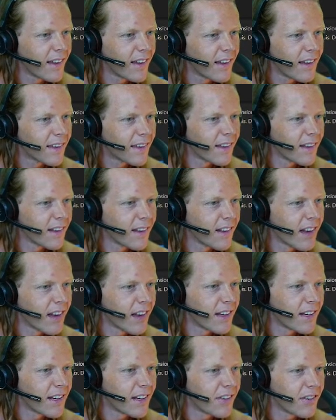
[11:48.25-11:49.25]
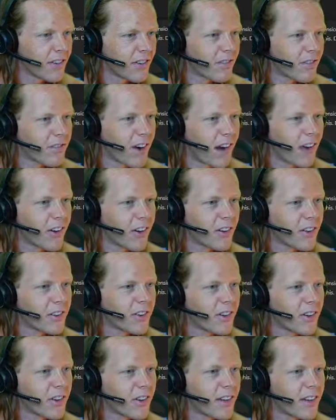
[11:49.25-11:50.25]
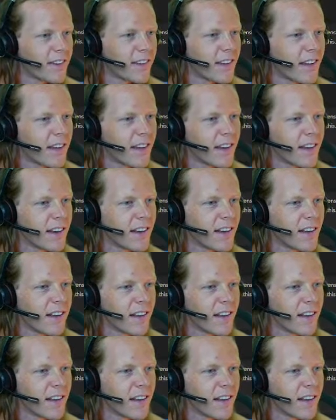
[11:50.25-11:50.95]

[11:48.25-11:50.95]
it's in a lot of different files. So it's in